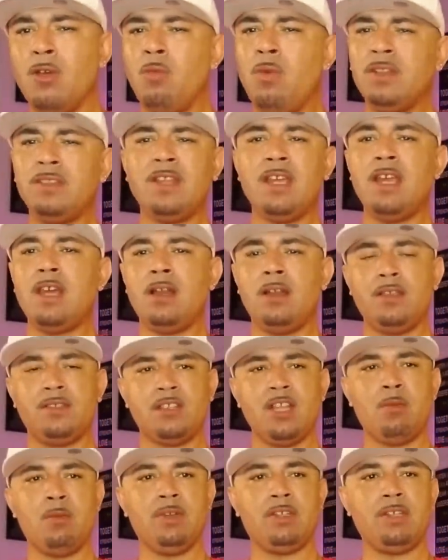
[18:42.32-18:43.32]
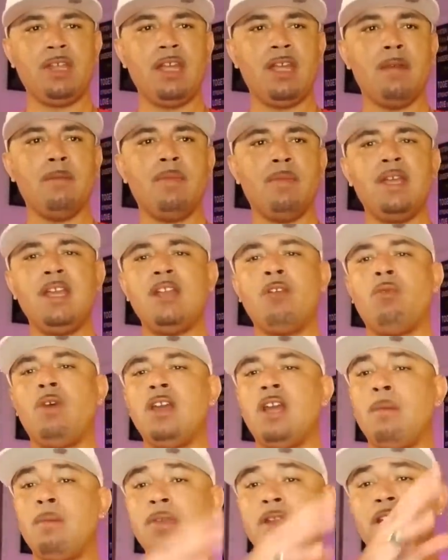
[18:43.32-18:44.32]
What the hell is up with that? But anyway,
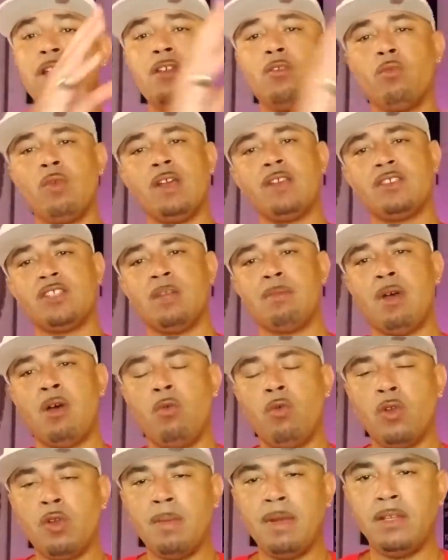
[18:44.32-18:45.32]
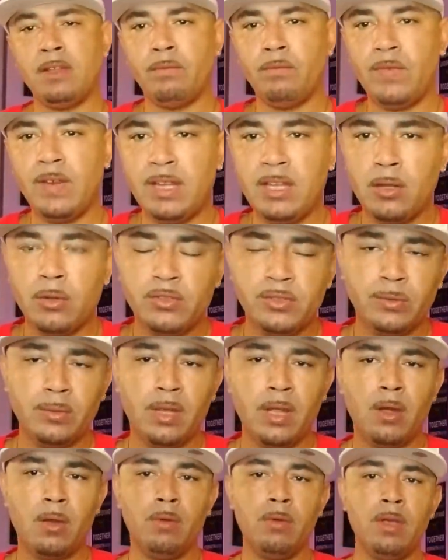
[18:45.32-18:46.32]
I'm gonna leave the rest up. I don't want to make this video too
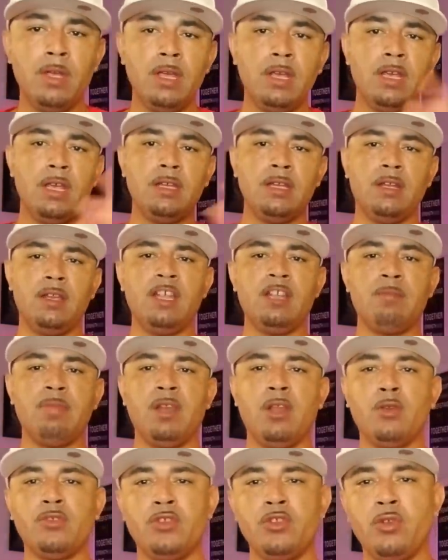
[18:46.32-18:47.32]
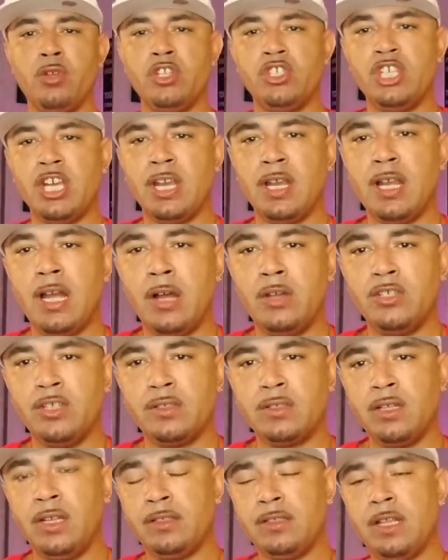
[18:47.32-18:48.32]
long. In the link below so you can check it out.
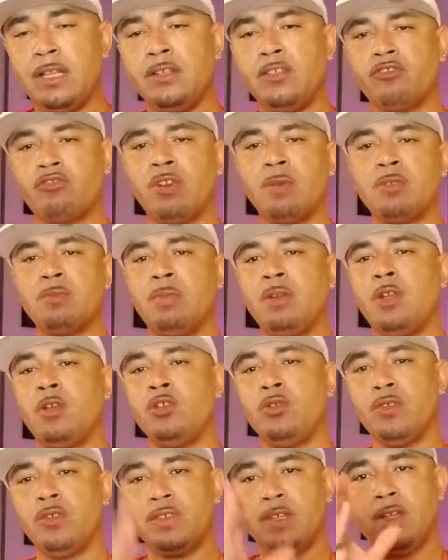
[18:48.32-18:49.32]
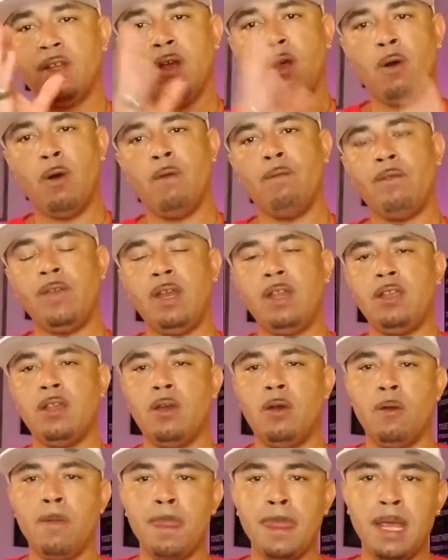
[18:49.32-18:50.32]
Just click that description below. You can see the whole
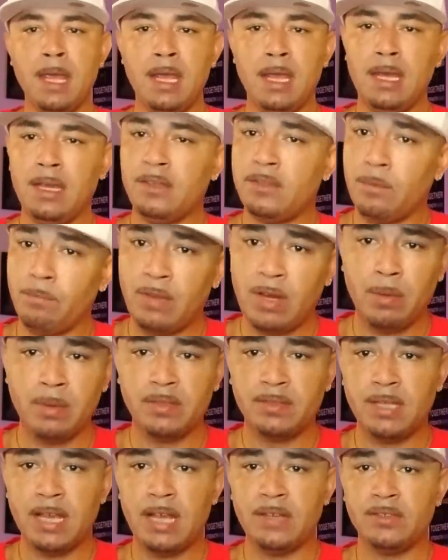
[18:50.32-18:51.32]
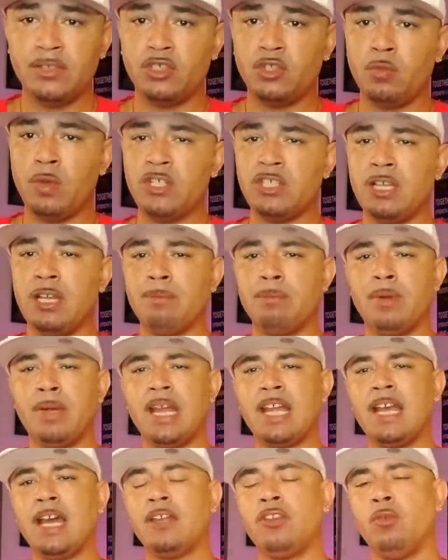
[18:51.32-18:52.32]
video. And it's a very sad situation. But
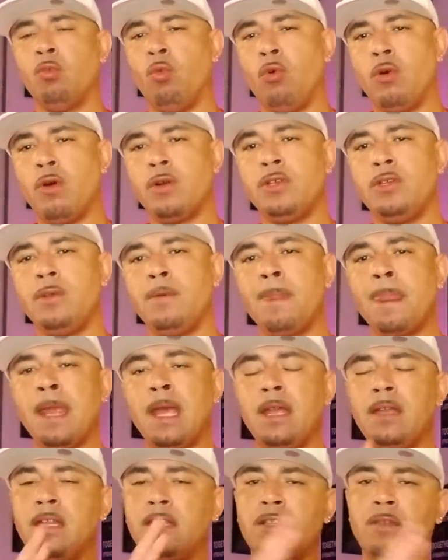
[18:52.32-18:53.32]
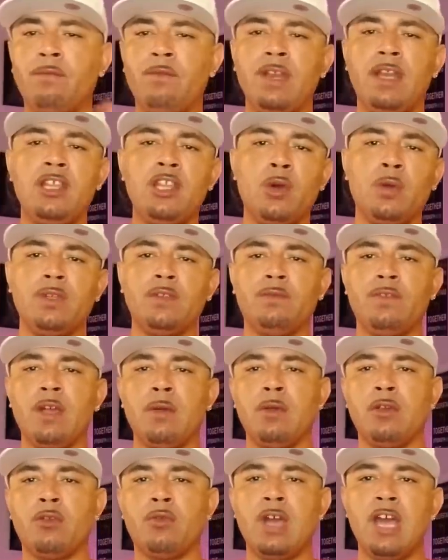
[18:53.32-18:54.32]
I got to warn you that the video is
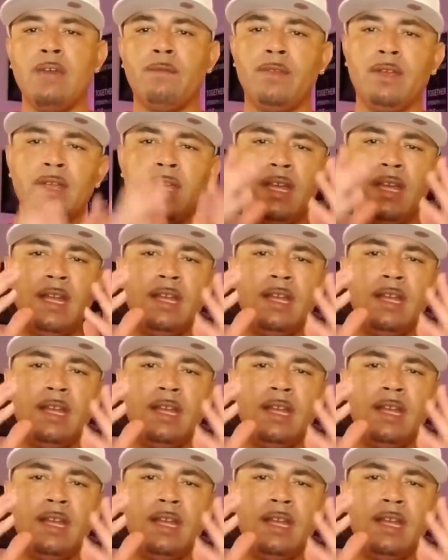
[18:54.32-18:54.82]
very graphic.